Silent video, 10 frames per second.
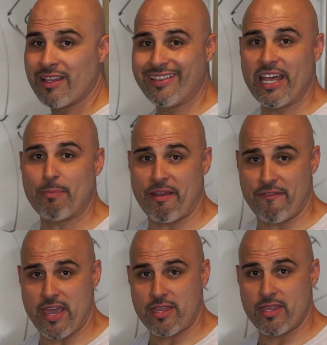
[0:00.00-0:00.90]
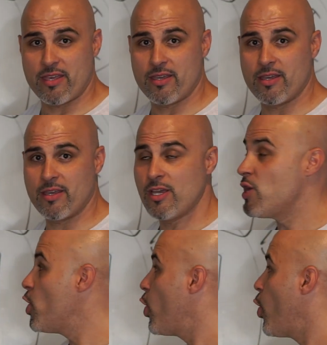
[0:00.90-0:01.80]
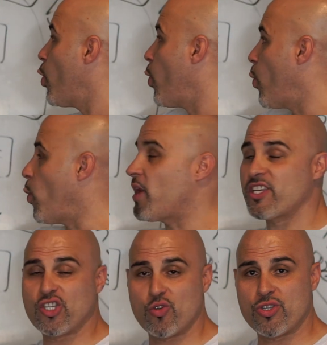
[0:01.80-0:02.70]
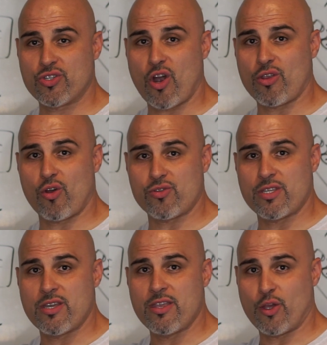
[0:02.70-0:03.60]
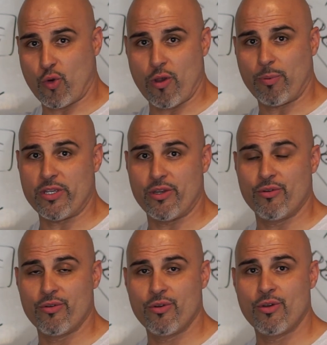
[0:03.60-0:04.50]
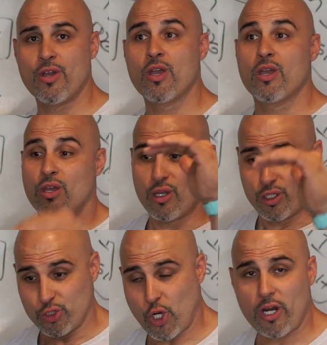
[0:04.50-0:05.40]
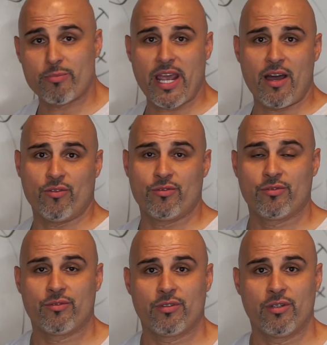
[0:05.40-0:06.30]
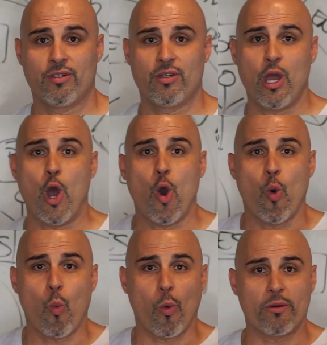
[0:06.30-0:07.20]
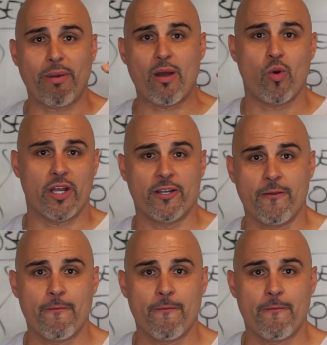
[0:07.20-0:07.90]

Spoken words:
led by faith? What excuses are those that are crippling you? Jot them down, one by one.